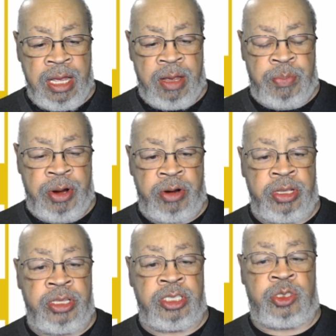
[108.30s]
Apparently
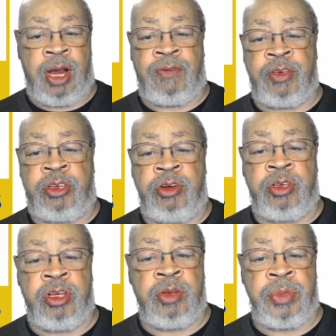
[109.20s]
the traffic you're
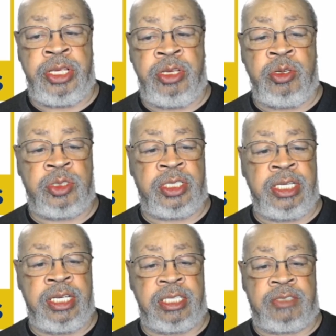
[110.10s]
going to be using
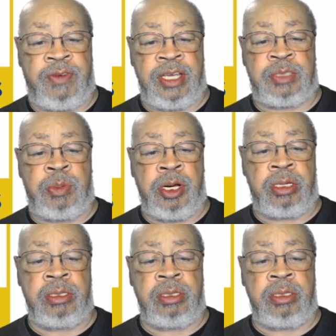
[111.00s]
is Facebook.